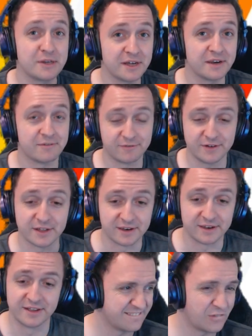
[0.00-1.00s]
kind of
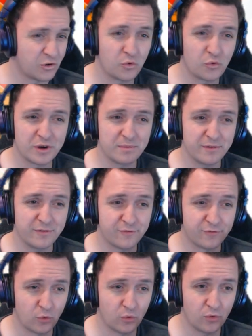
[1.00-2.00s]
fun. Oh, number
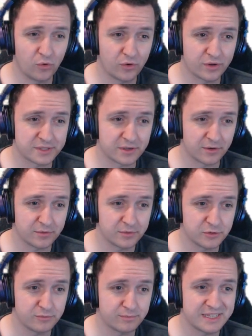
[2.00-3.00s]
4. It's going
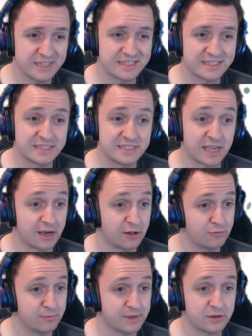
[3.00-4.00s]
to be
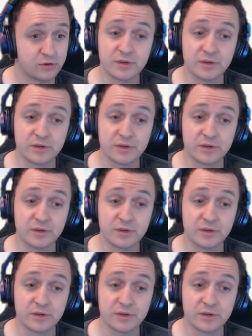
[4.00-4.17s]
Dalby, who